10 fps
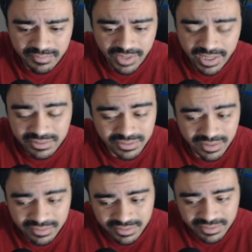fast, so
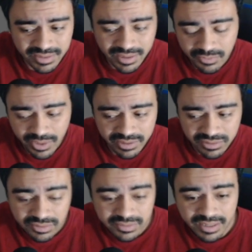I don't understand why it
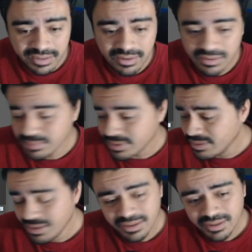took that long,
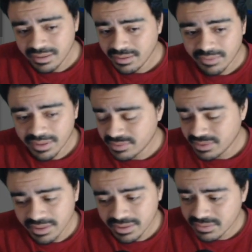but
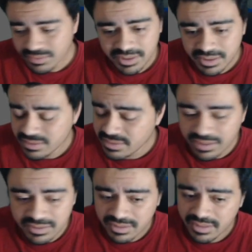whatever. It is what it is.
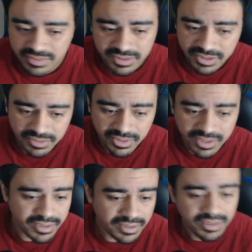I just left the shit
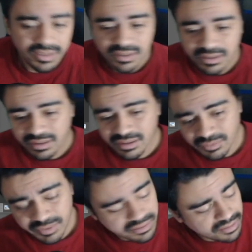running,
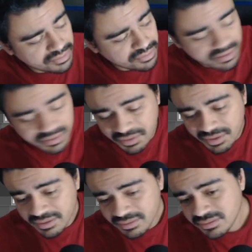went to go do other
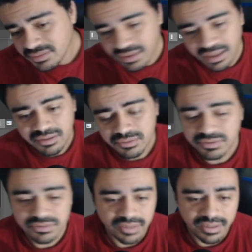things in the
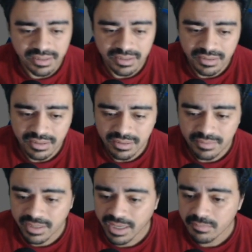house, and
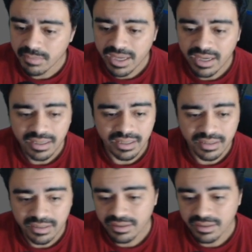then came back, and then,